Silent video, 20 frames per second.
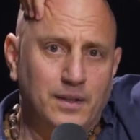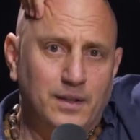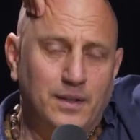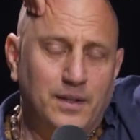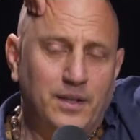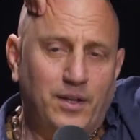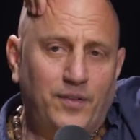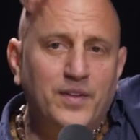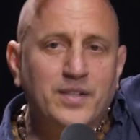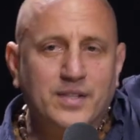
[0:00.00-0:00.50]

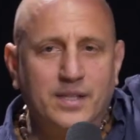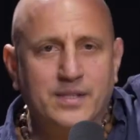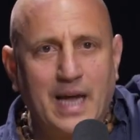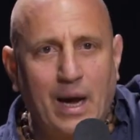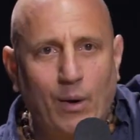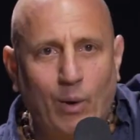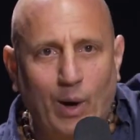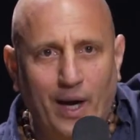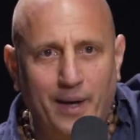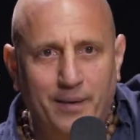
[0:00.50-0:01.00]
you know, this is
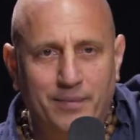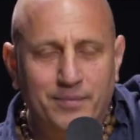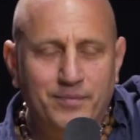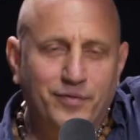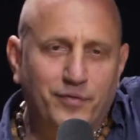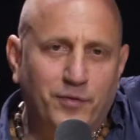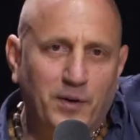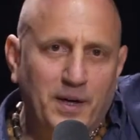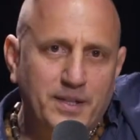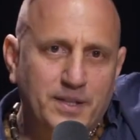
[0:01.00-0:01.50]
how I
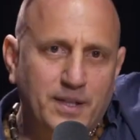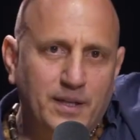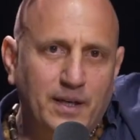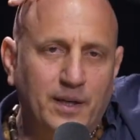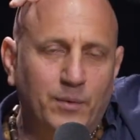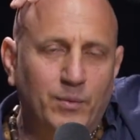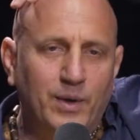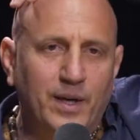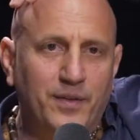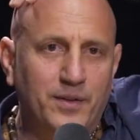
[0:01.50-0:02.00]
phrase it
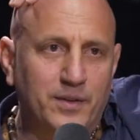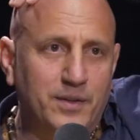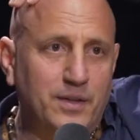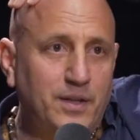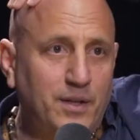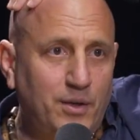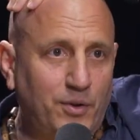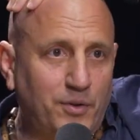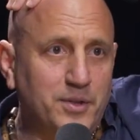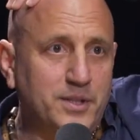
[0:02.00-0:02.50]
anyway. There,
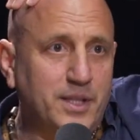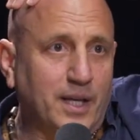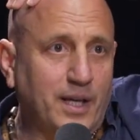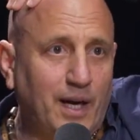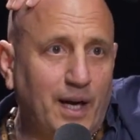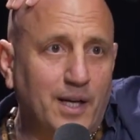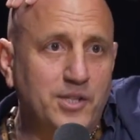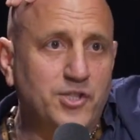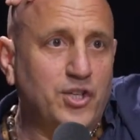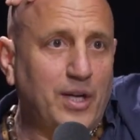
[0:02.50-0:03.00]
you know, there's a
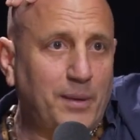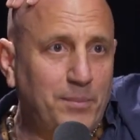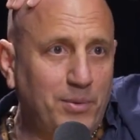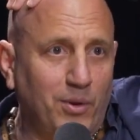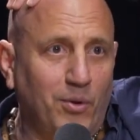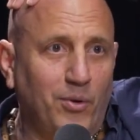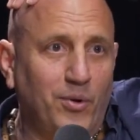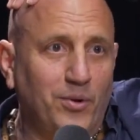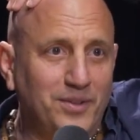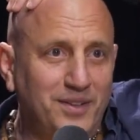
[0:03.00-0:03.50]
God-shaped
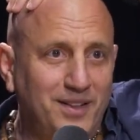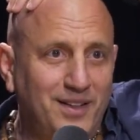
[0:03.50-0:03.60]
hole,